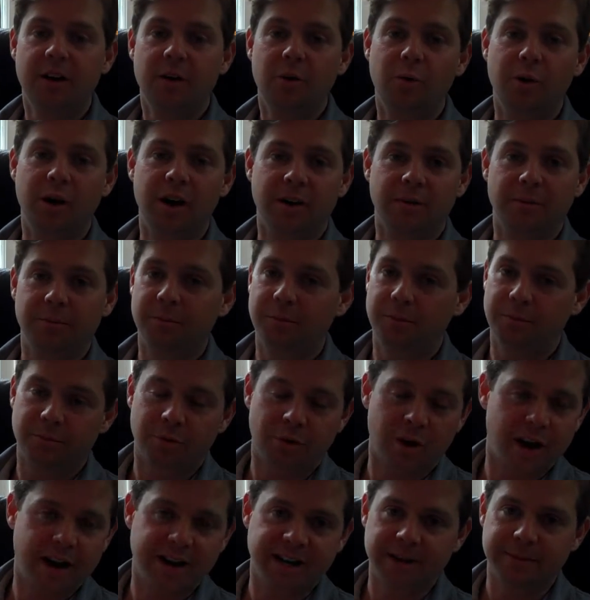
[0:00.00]
Well,
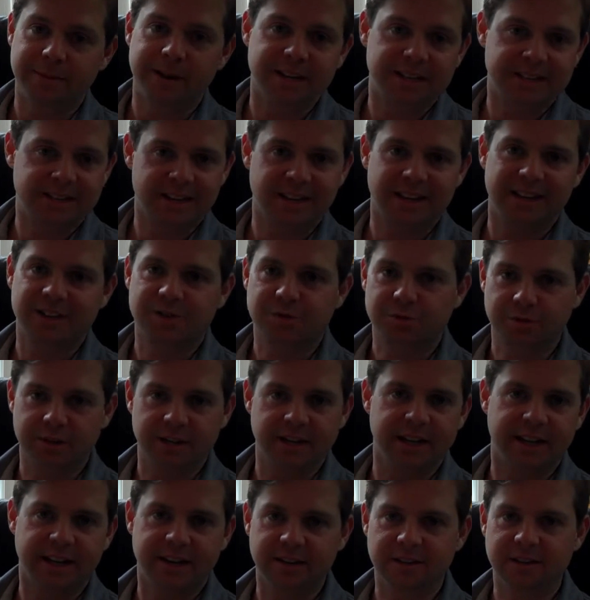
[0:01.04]
Brian, you might say, that's
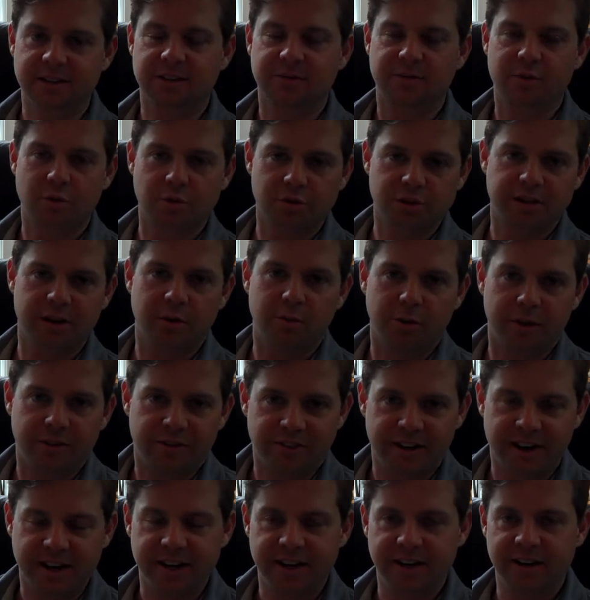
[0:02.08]
ridiculous. Of course I want to
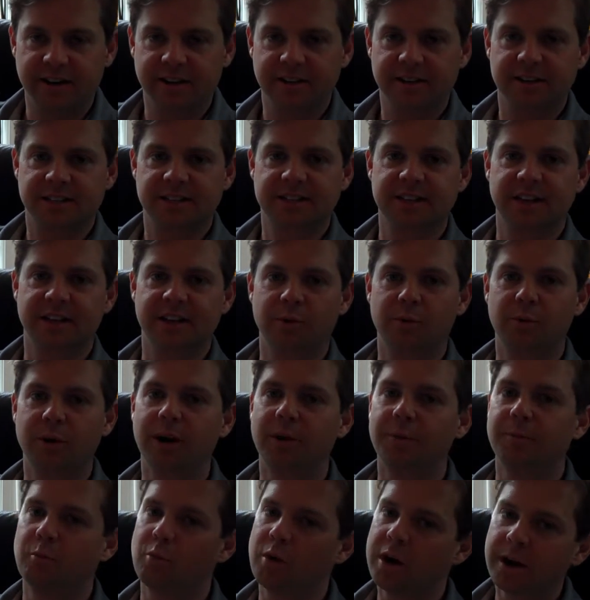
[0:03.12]
find an area that's selling
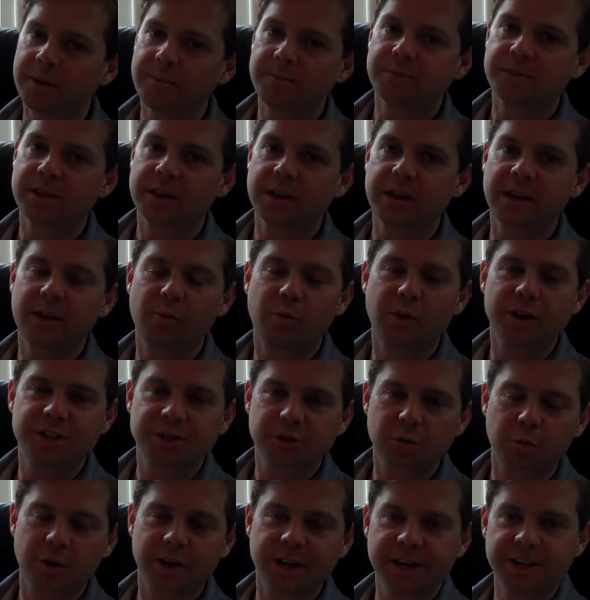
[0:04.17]
well. Well, what
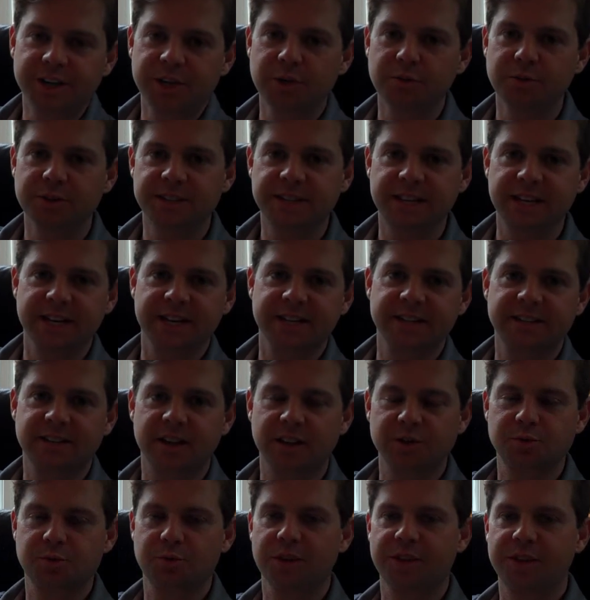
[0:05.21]
you'll want to do is get in
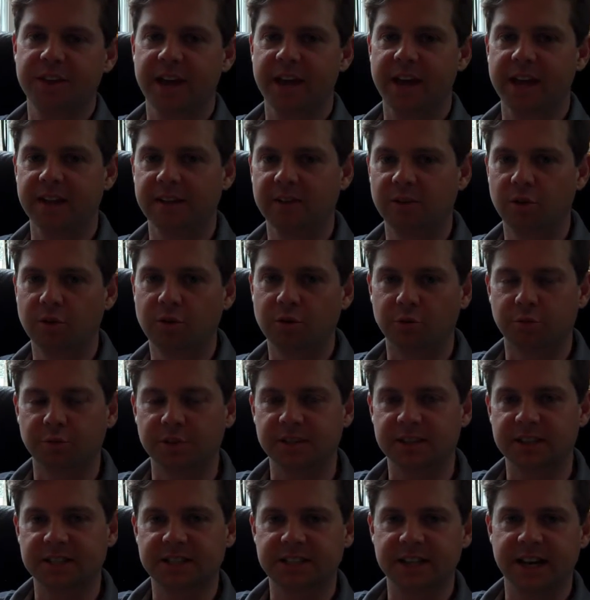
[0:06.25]
touch with a local
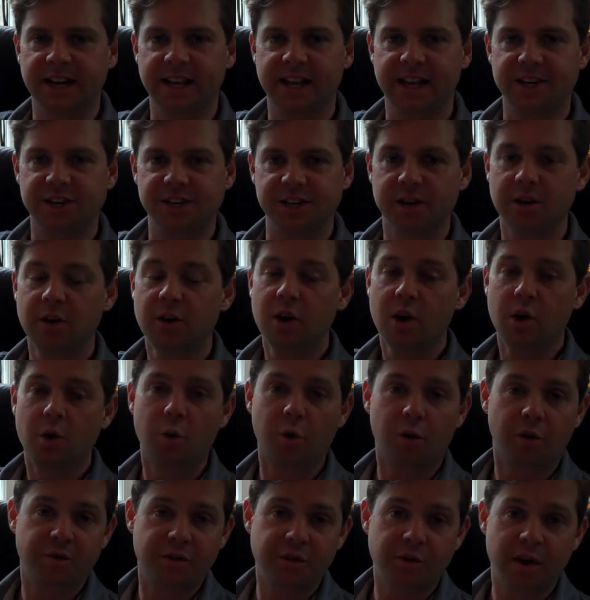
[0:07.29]
real estate agent,
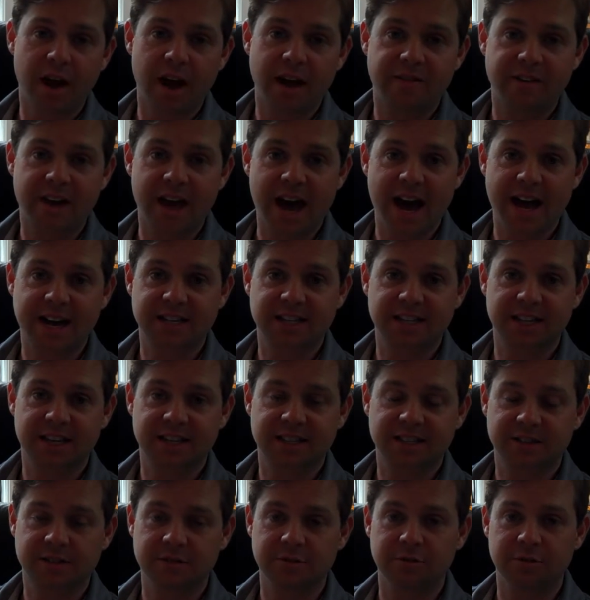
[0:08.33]
or if you have
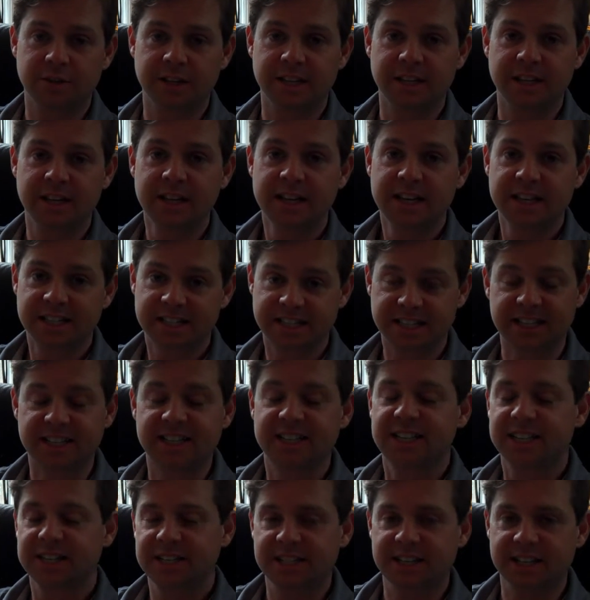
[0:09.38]
access to the
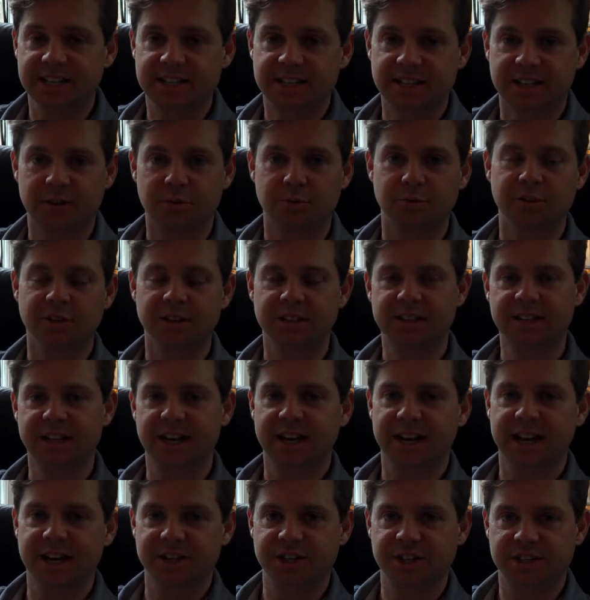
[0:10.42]
statistics that the real
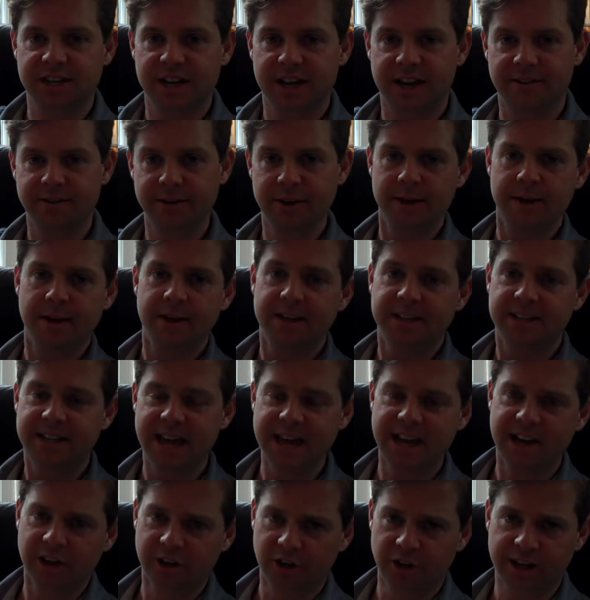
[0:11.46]
estate agents have,
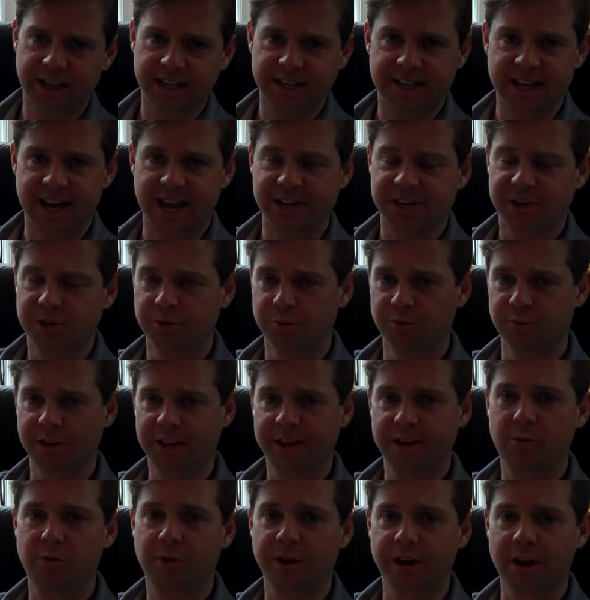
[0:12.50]
take a look at that. You
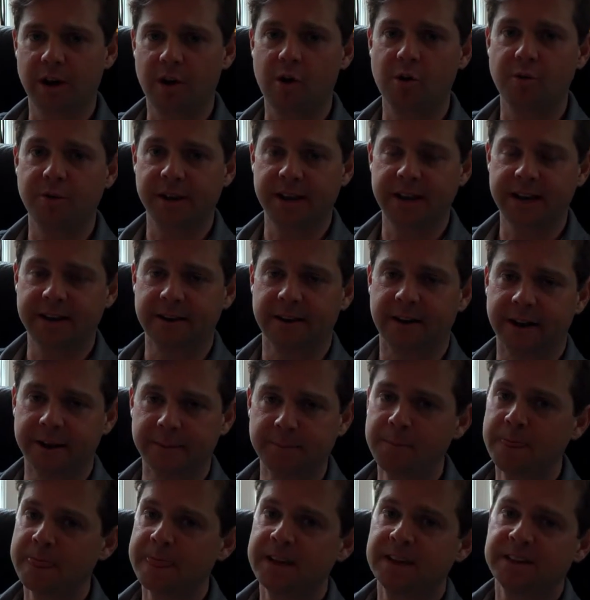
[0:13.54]
really want to hone in
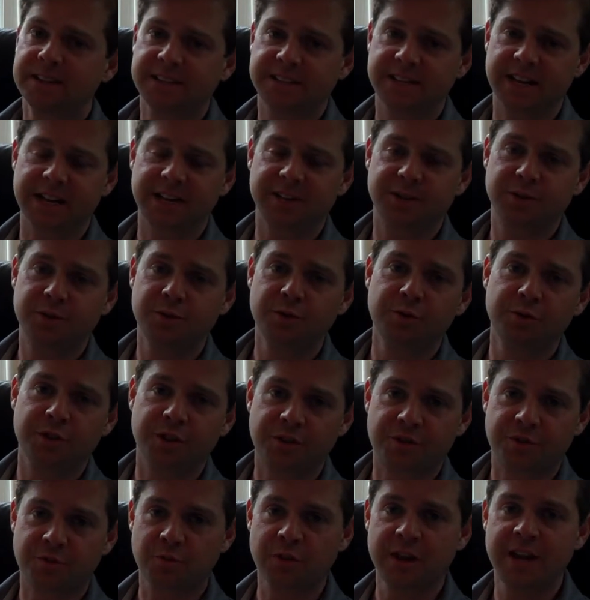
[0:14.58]
on, say, 2 to
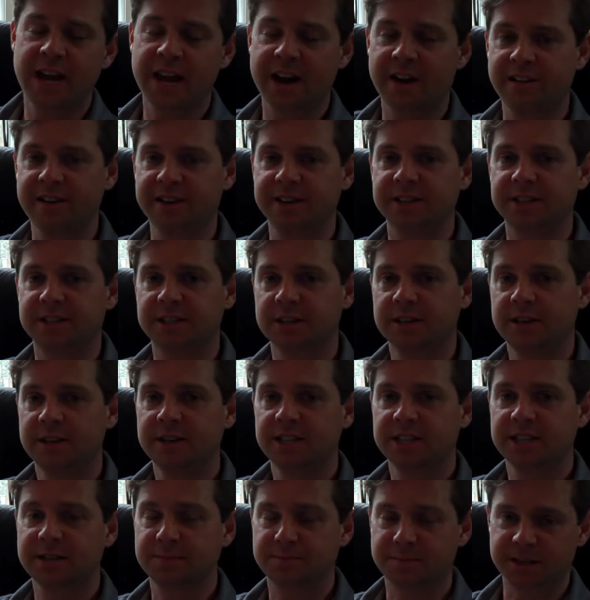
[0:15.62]
3 areas
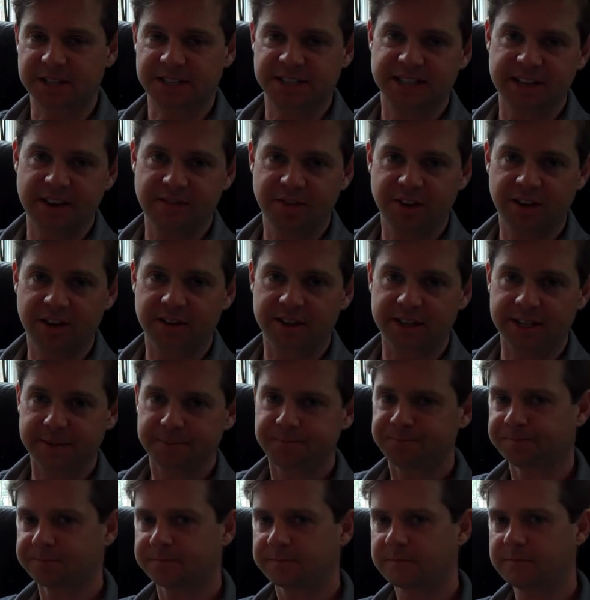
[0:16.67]
specifically
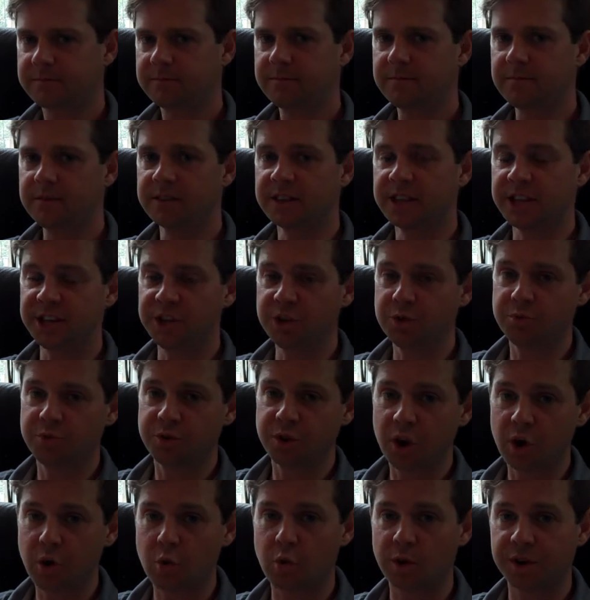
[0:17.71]
that you
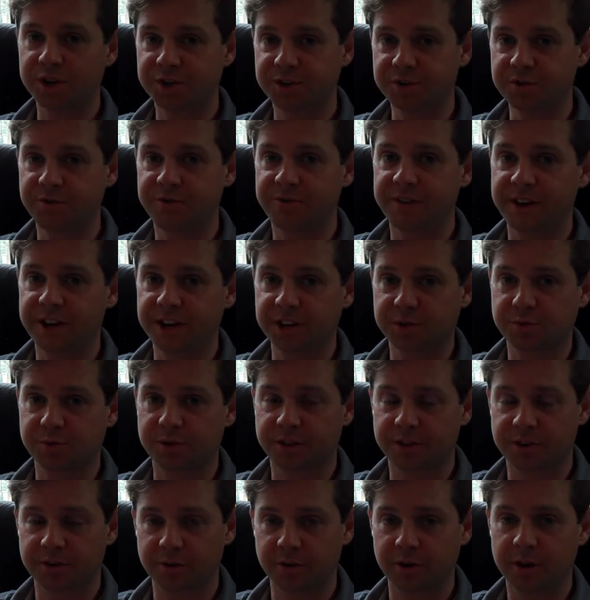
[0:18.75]
know once you finish
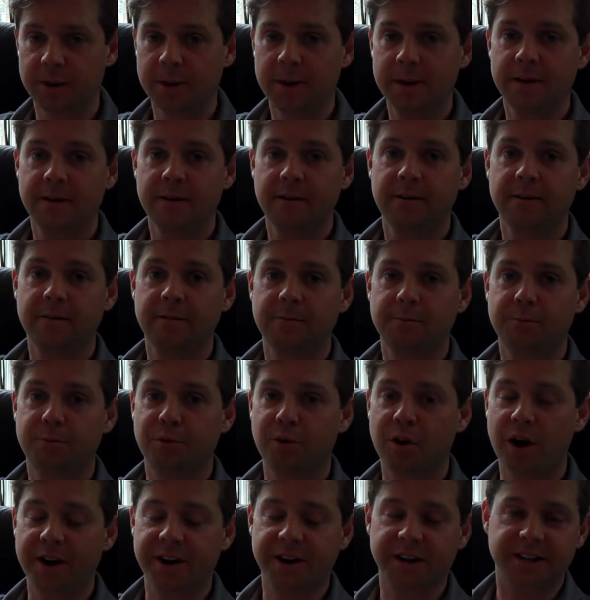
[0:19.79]
with your
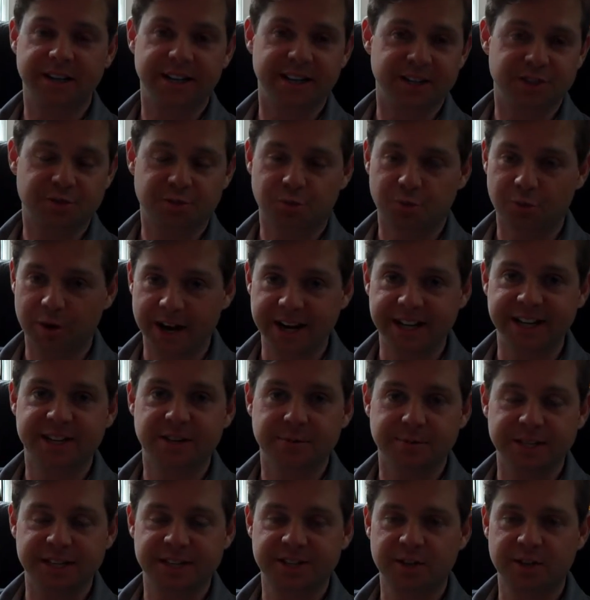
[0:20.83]
product and it's ready to be